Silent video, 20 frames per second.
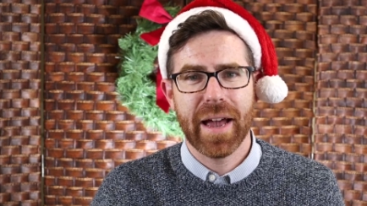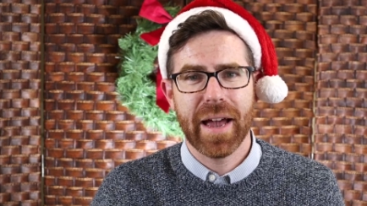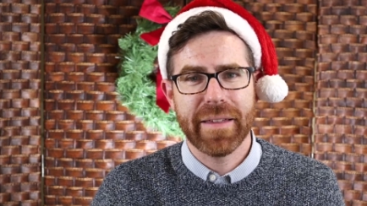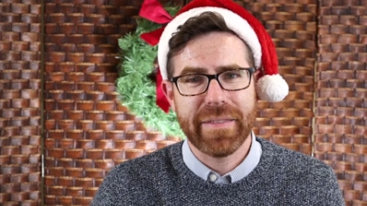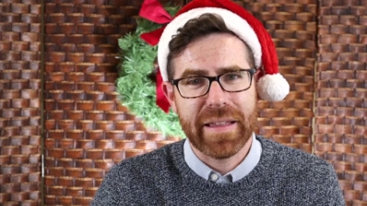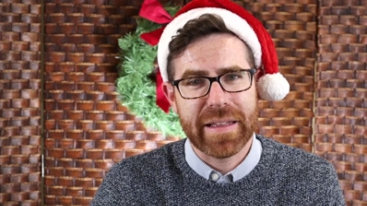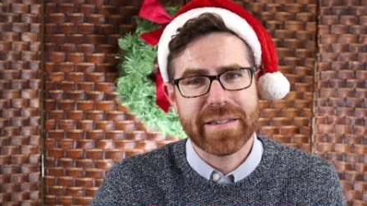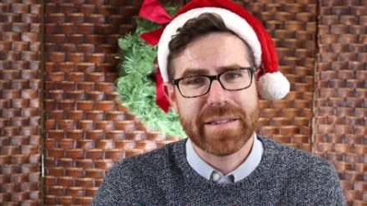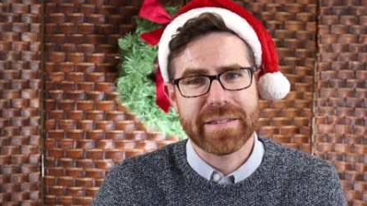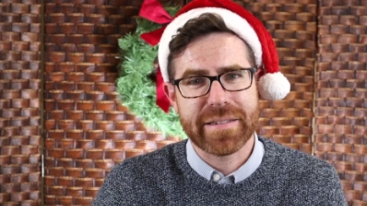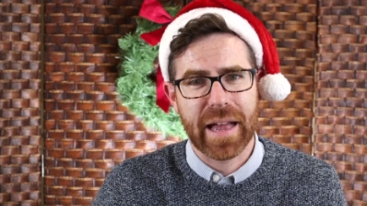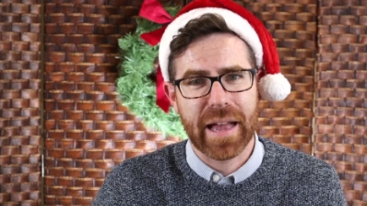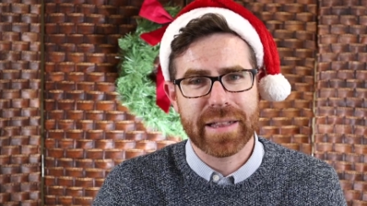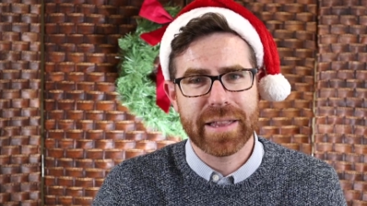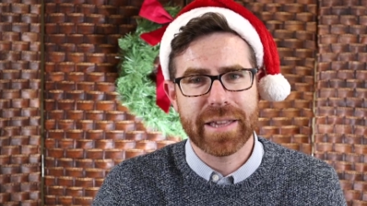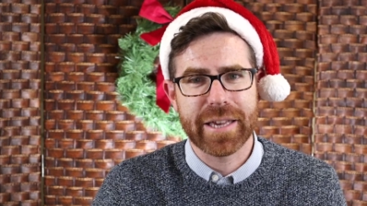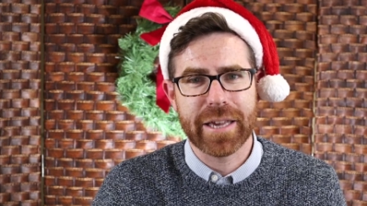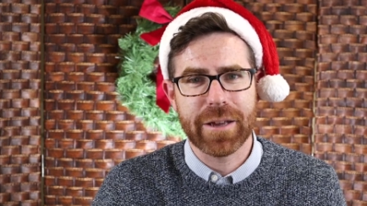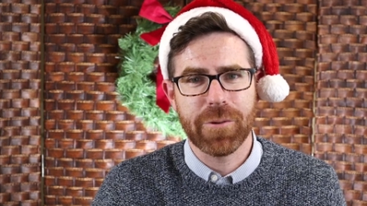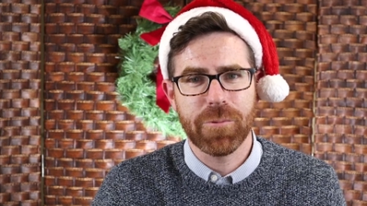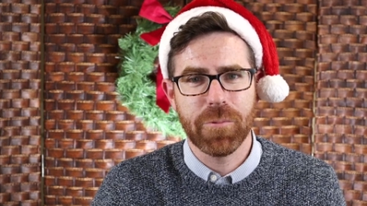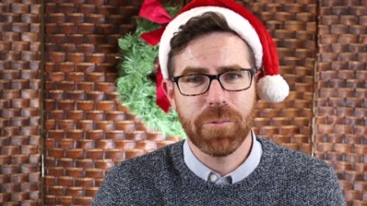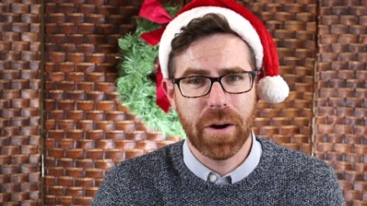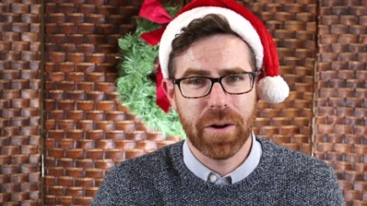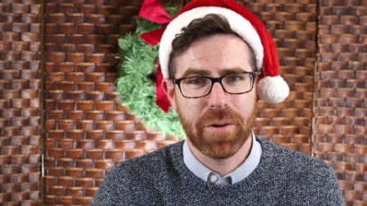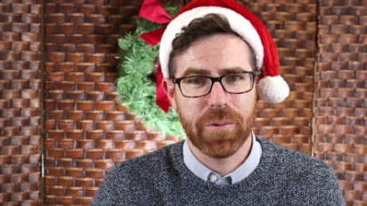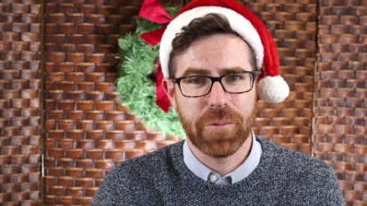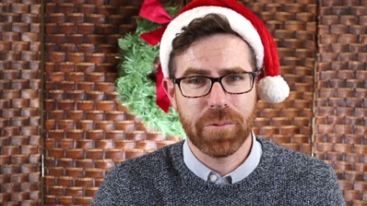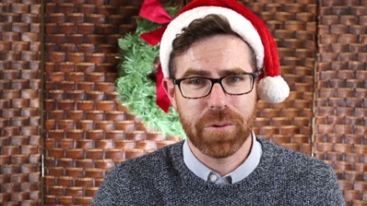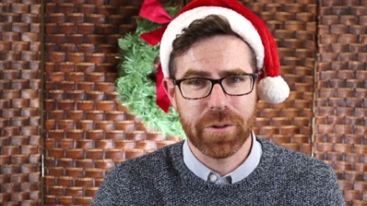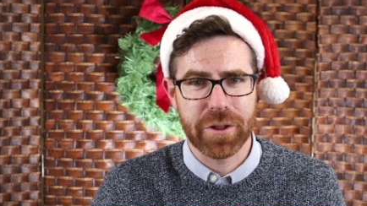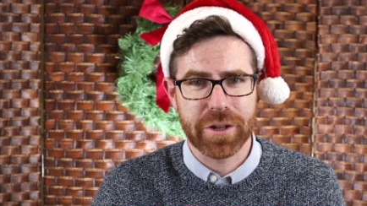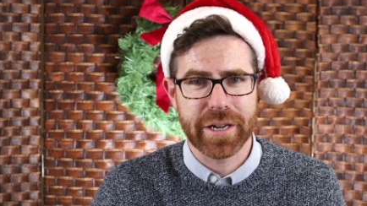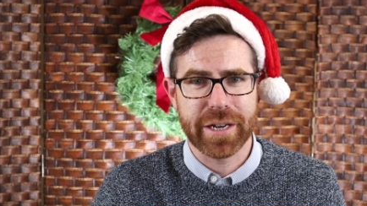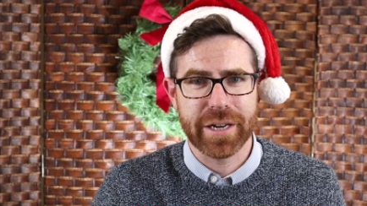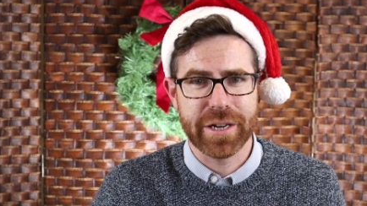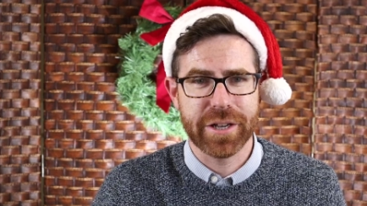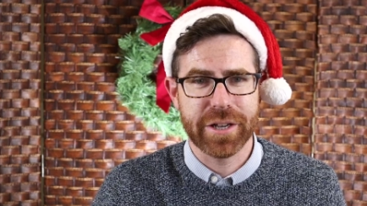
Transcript: And that's exactly what we're looking to